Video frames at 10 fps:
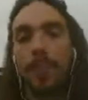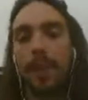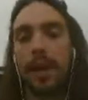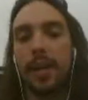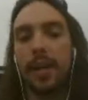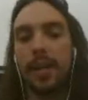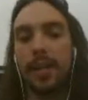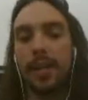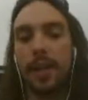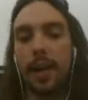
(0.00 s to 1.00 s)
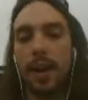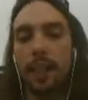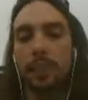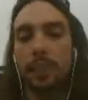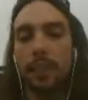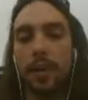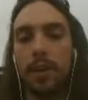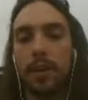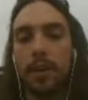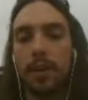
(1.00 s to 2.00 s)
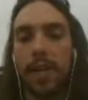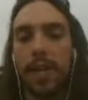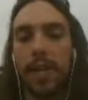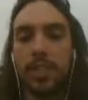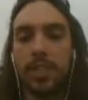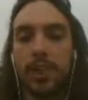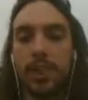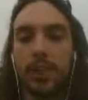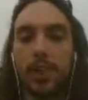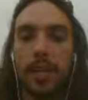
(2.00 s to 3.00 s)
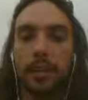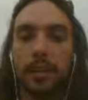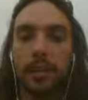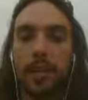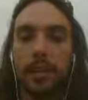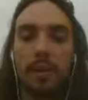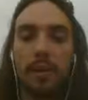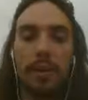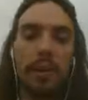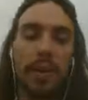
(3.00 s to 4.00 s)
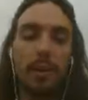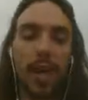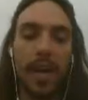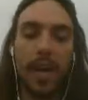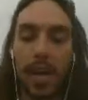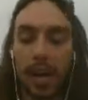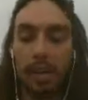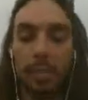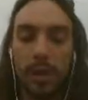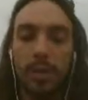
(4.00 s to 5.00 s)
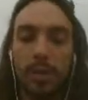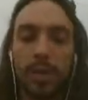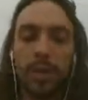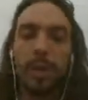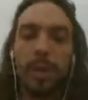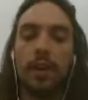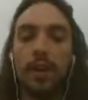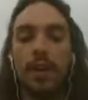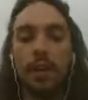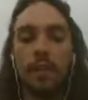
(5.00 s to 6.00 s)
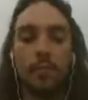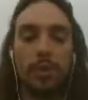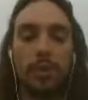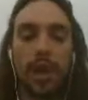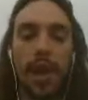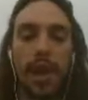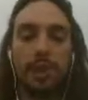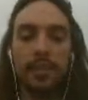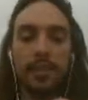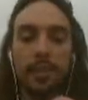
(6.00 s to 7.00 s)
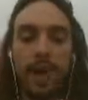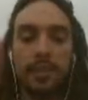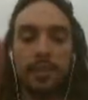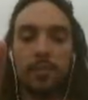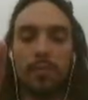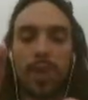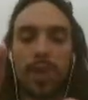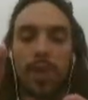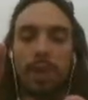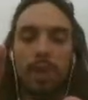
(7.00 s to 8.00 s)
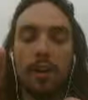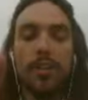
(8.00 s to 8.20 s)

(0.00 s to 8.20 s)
that is the radiation energy. And so just think about like a radiator. When you put your hands next to a radiator, you're not